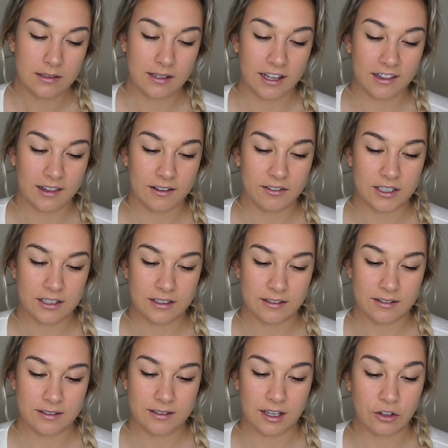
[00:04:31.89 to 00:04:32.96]
Day 11
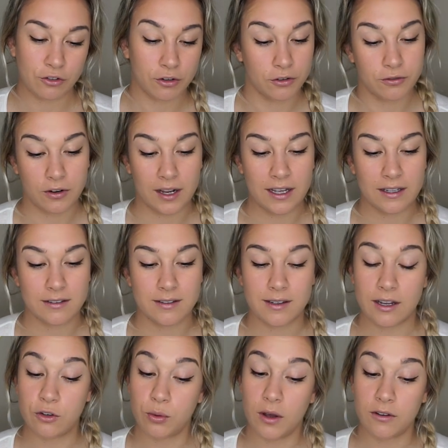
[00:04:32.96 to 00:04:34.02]
is central France.
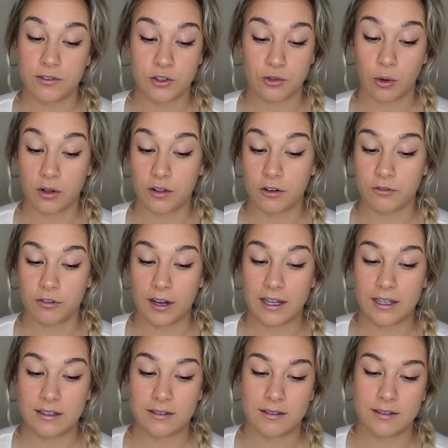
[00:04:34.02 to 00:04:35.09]
Day 12 is northern
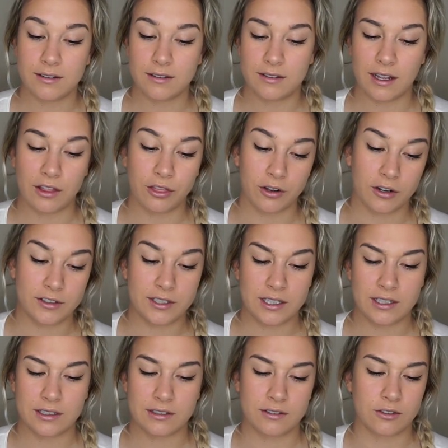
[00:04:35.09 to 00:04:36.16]
France. Day
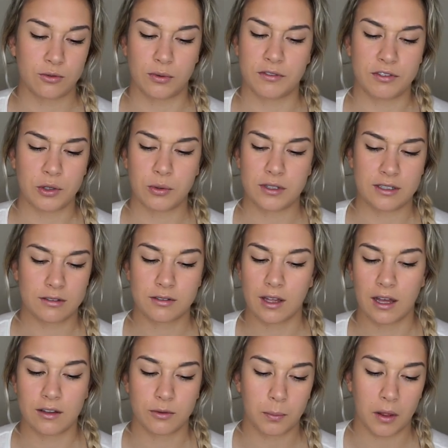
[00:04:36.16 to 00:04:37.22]
13 is review and
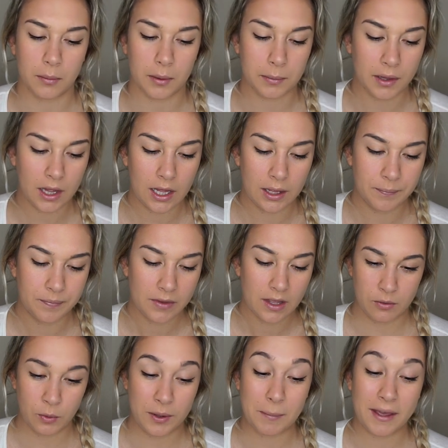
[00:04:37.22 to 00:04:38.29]
discuss, blah blah blah.
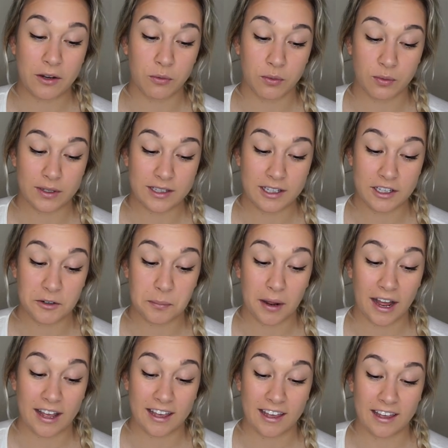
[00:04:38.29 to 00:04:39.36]
We made really good
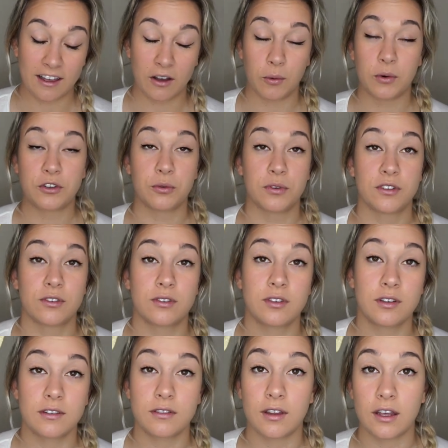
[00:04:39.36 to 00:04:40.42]
paella, which
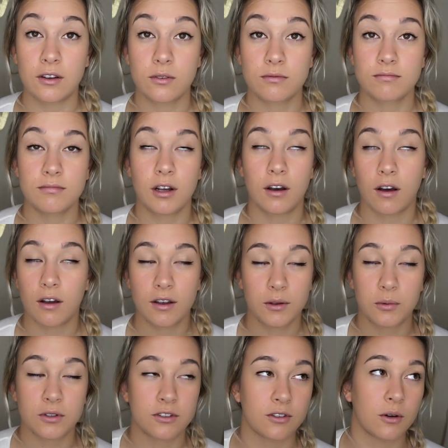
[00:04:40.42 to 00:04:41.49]
was like Ugh,
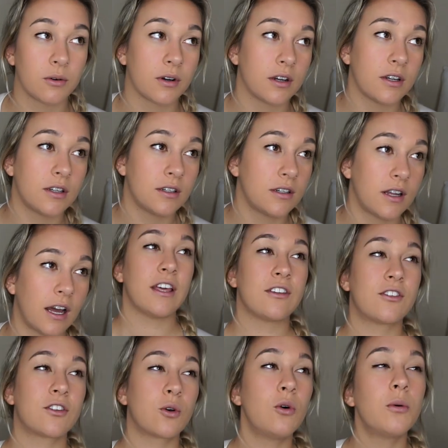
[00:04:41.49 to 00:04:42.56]
it was so good.
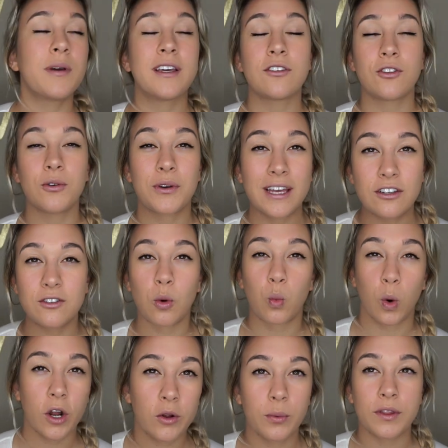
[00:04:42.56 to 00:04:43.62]
It's cool because you get to
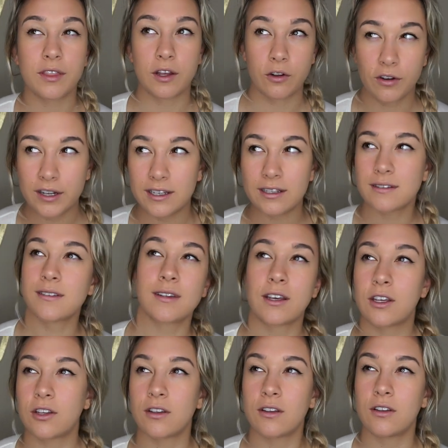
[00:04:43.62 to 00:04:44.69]
work with ingredients.
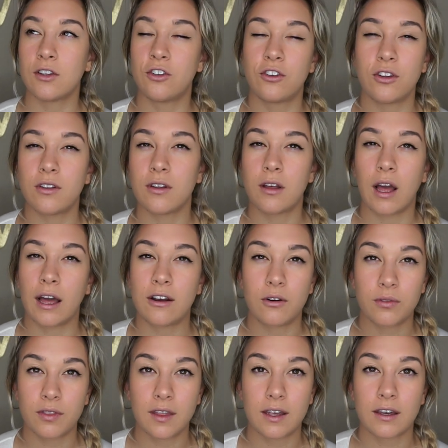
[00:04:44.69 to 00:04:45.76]
Like, I
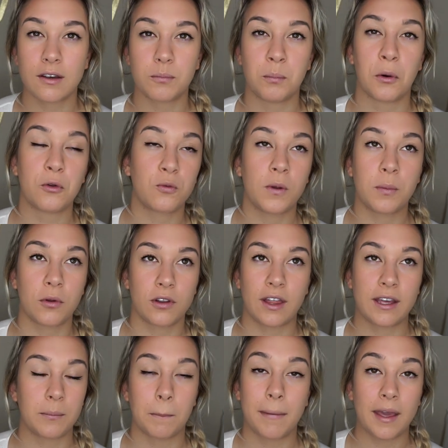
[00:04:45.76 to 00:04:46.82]
don't think most people
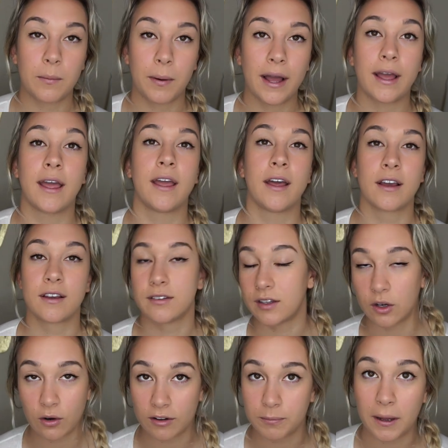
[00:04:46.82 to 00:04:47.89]
like make paella because
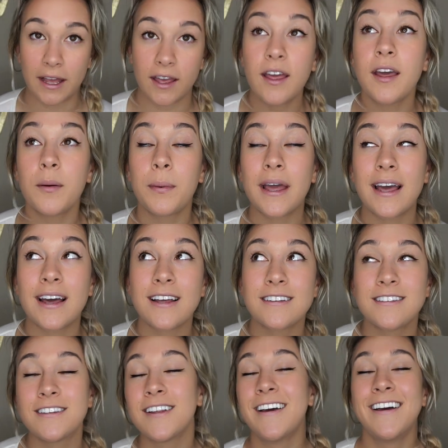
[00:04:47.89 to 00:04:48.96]
they don't have paella
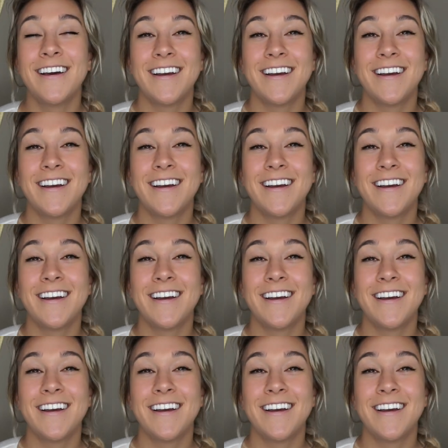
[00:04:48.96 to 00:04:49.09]
pans.